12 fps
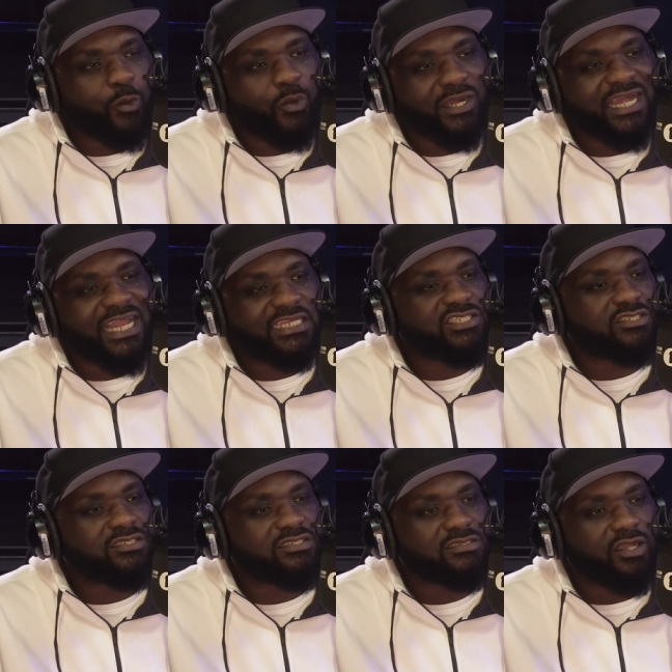the word
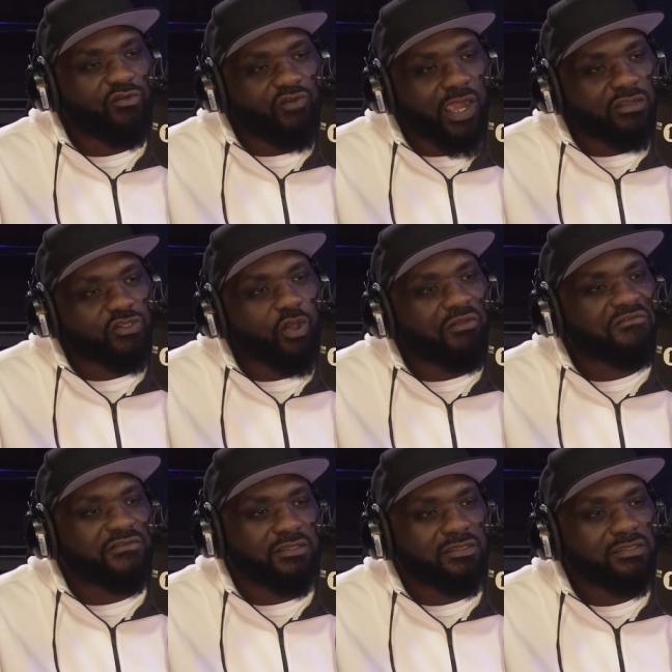legends around
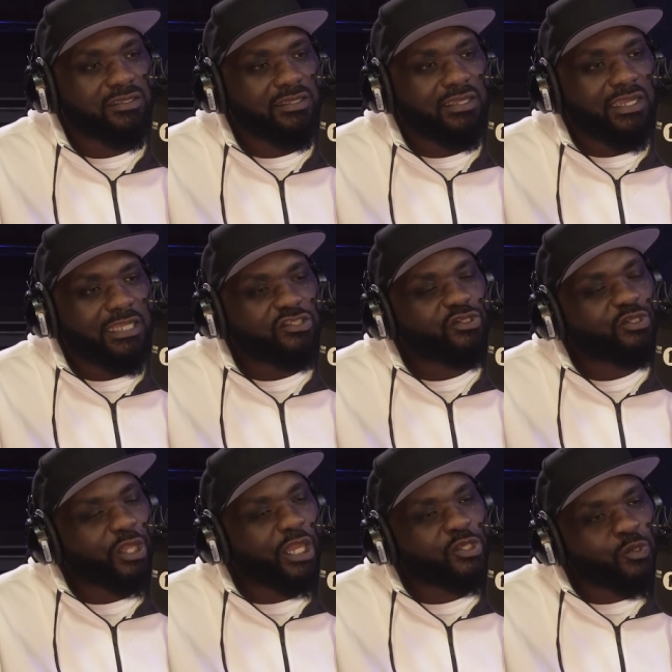often. Yeah. Do you,
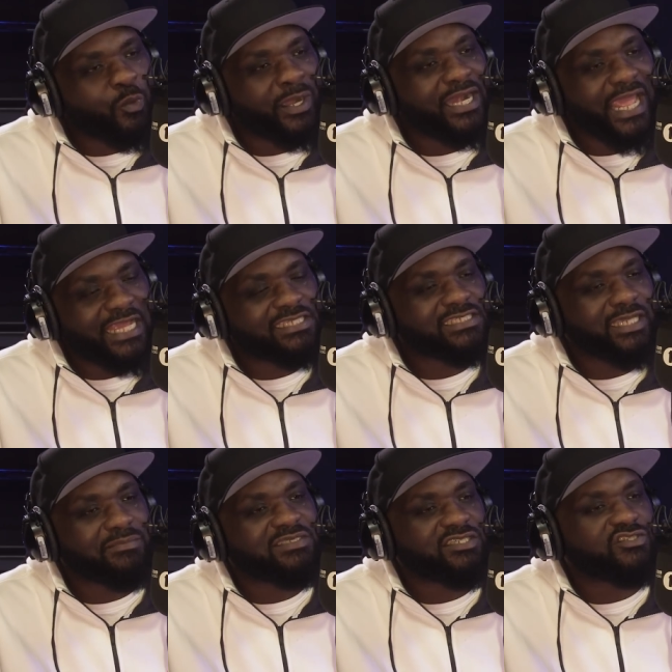are you one that
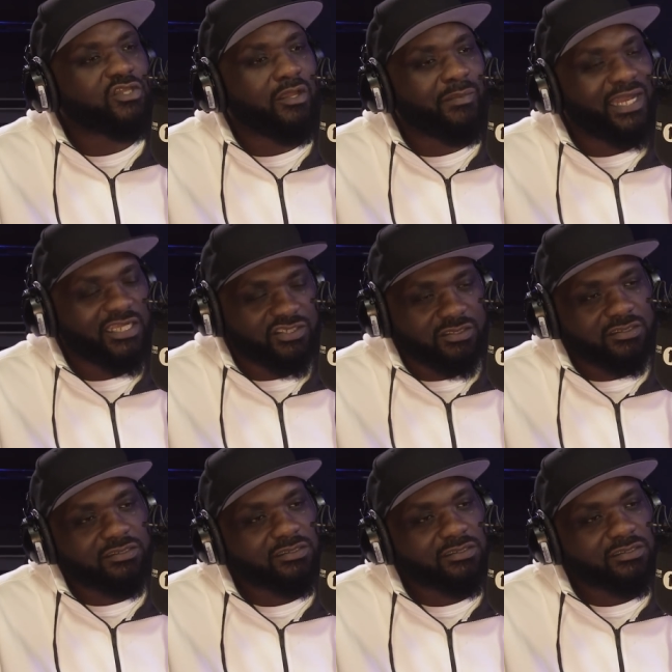accepts the term legend?